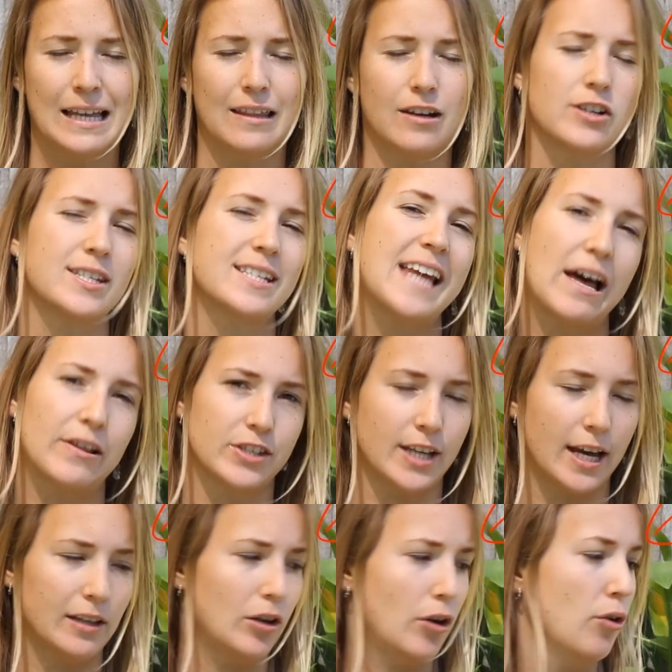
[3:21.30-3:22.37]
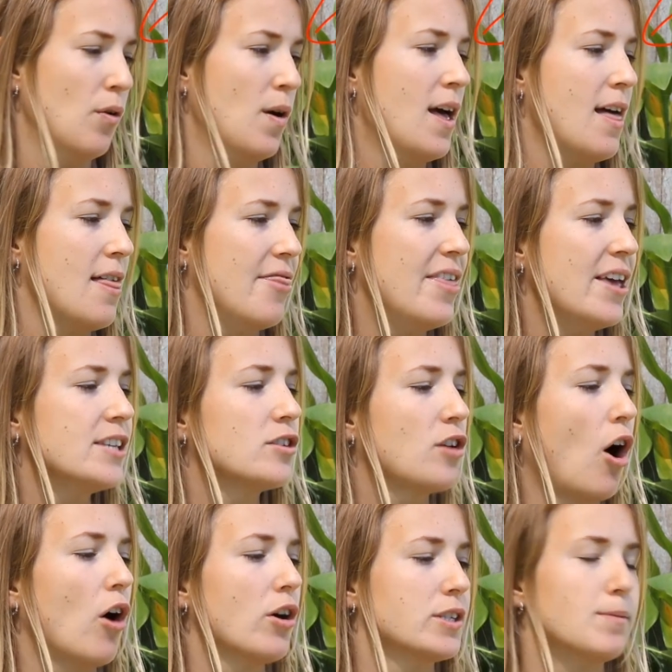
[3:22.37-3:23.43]
There's a downside though. This
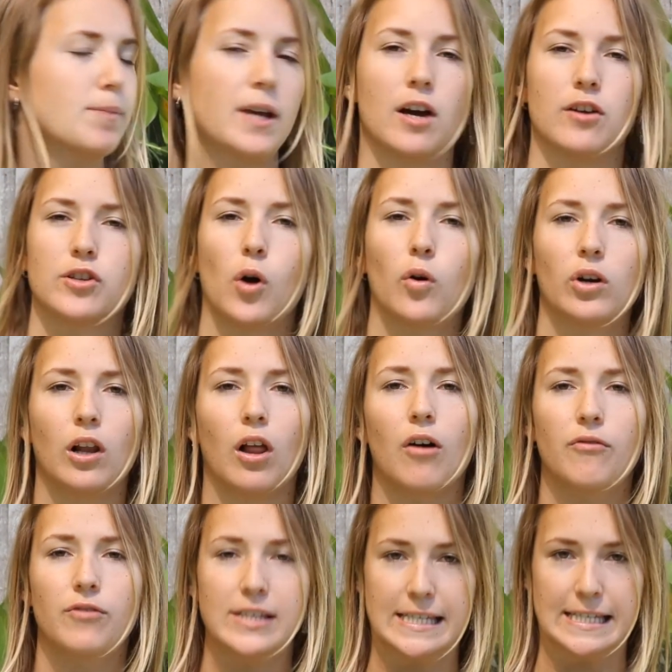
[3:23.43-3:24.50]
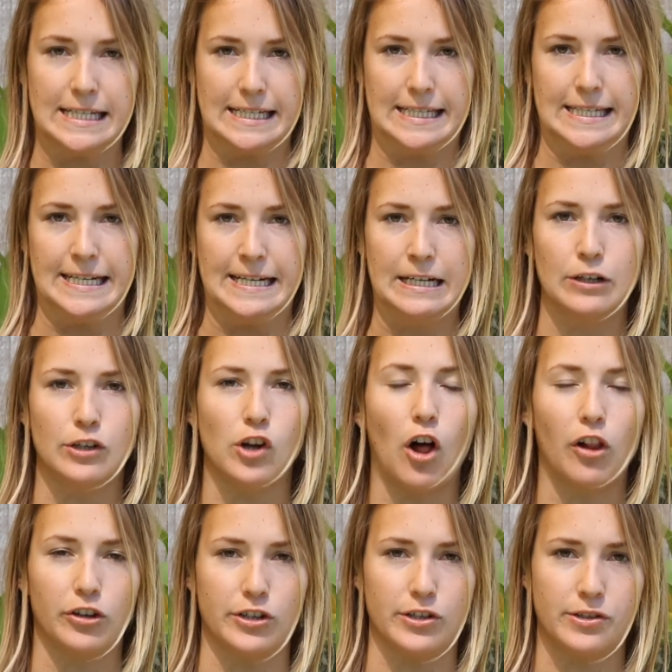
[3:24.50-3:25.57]
cost me a total of
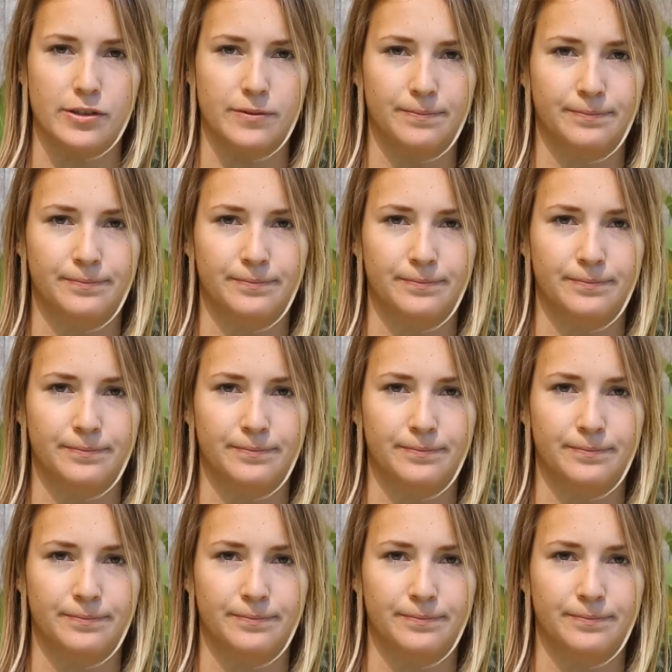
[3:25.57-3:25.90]
$16.